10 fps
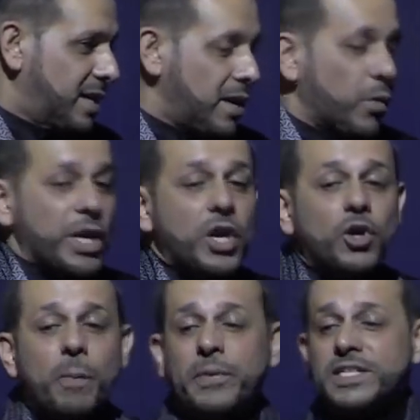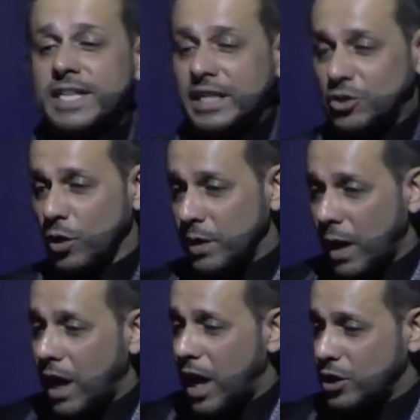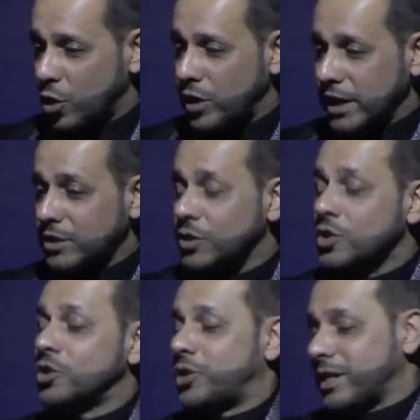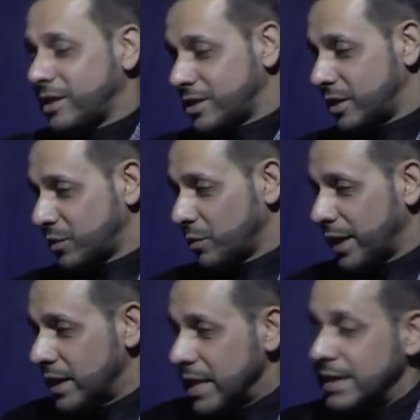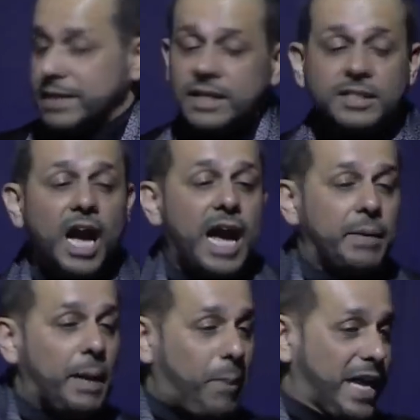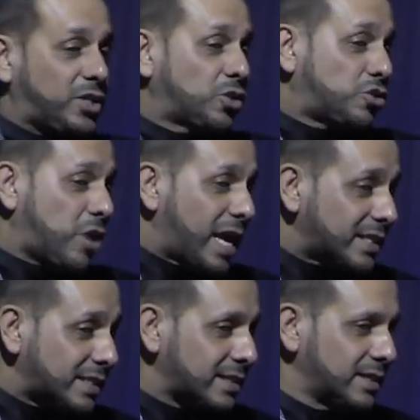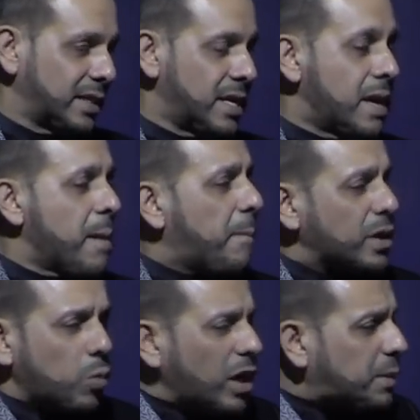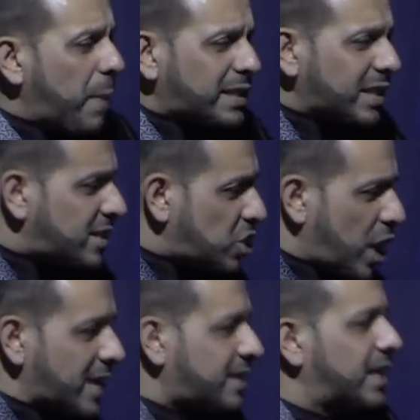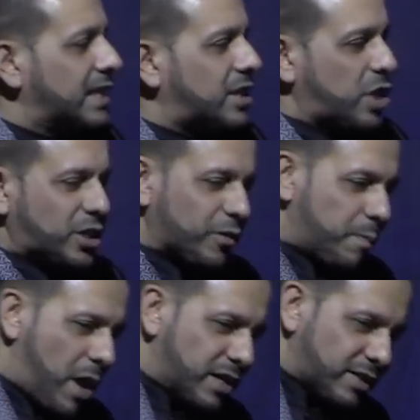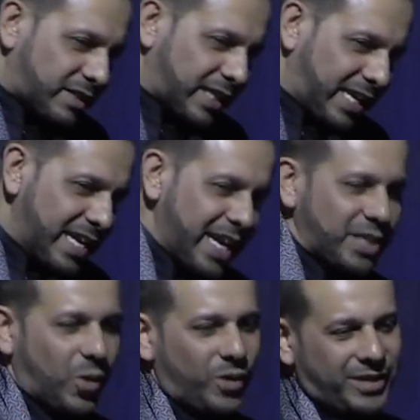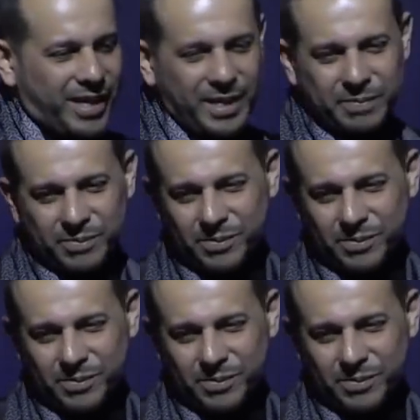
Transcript: When you're going to present to an, a large audience, you dress a certain way. There's a time and a place to dress. But what better dress than the dress of modesty at all times?